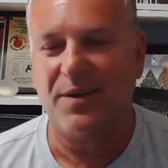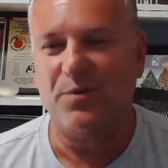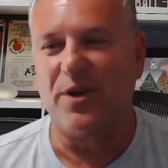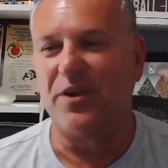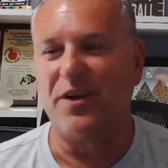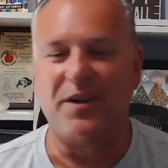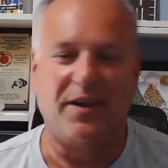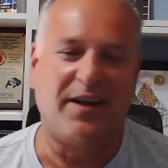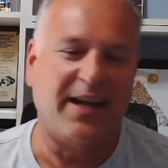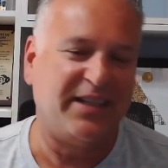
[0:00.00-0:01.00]
whether
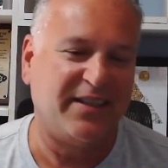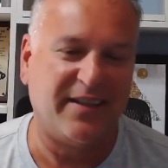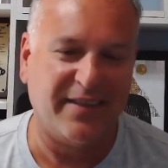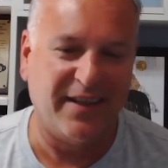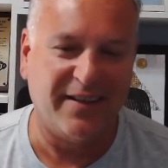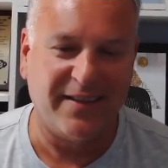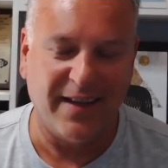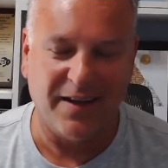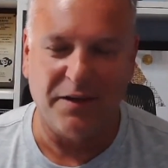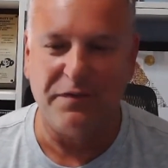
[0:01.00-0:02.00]
an agent does it
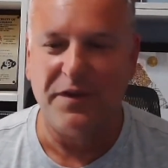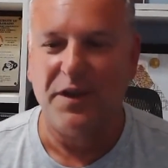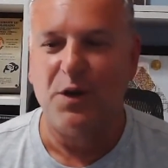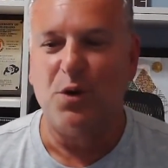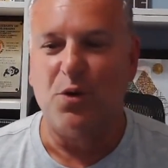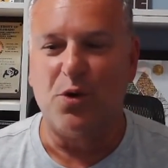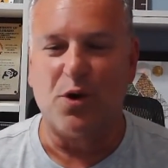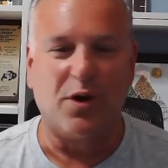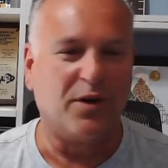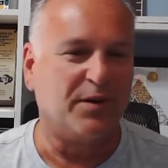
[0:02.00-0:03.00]
himself
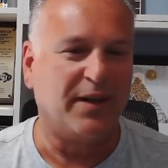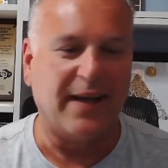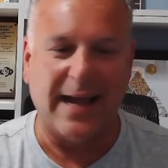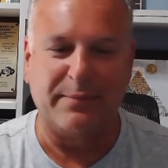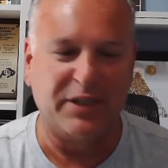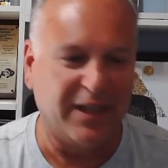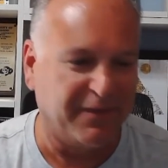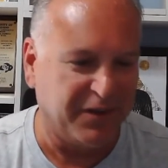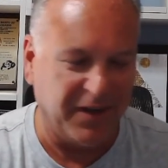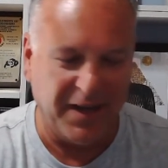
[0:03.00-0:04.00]
or an Adam
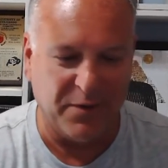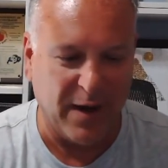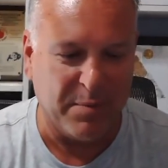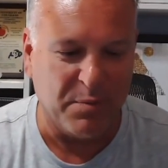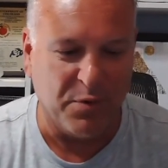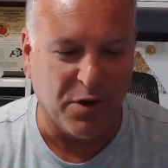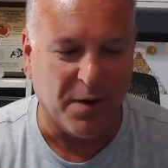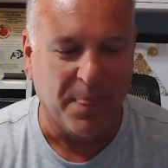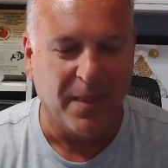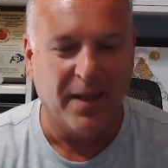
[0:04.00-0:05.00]
Schefter and Ian
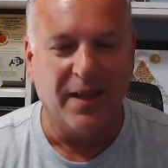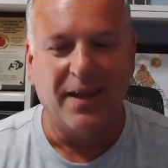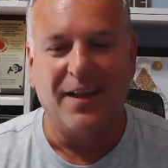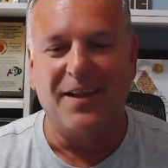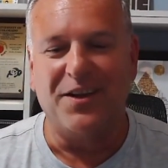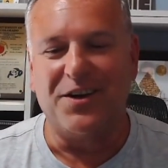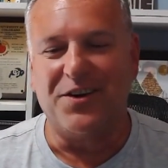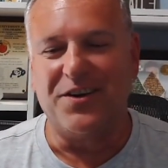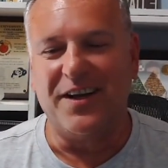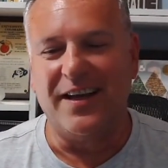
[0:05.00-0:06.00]
Rappaport, you
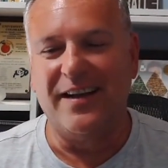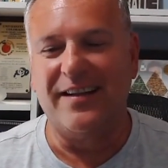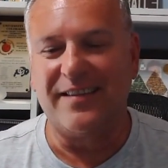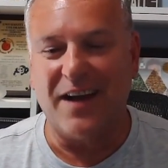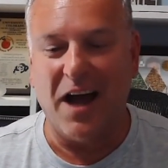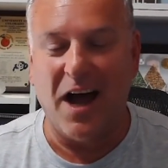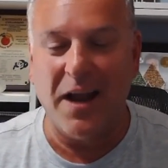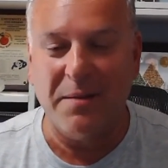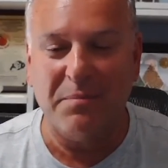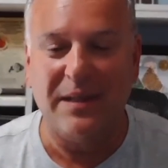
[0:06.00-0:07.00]
know, it is
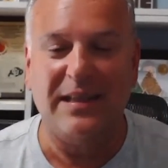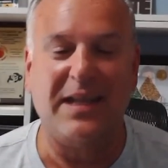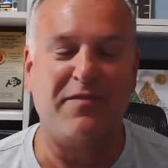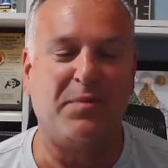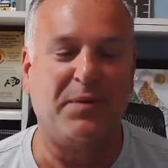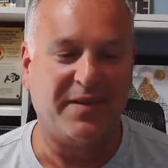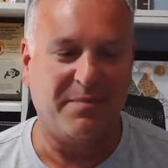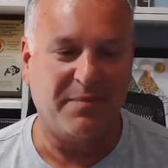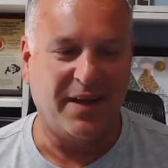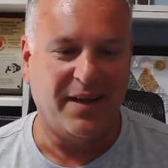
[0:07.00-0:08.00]
unbelievable to
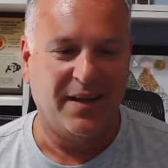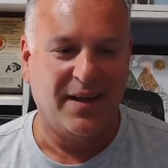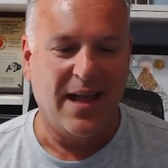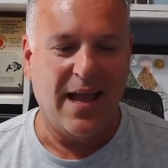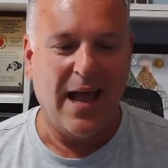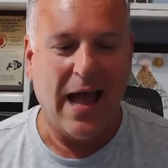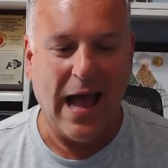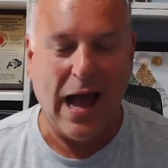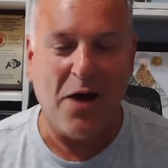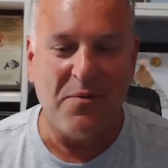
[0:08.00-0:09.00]
me
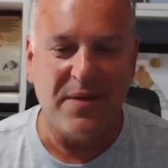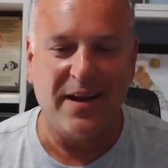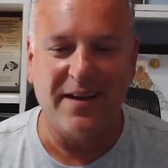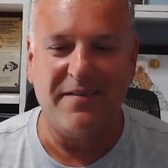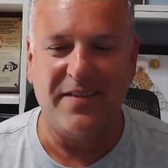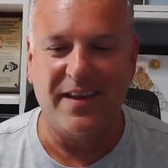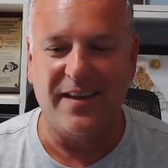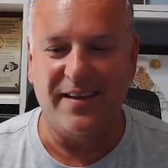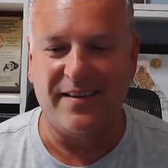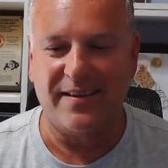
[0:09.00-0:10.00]
how many of
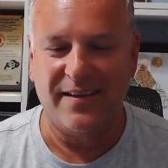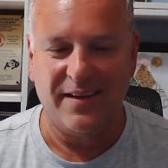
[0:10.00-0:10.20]
these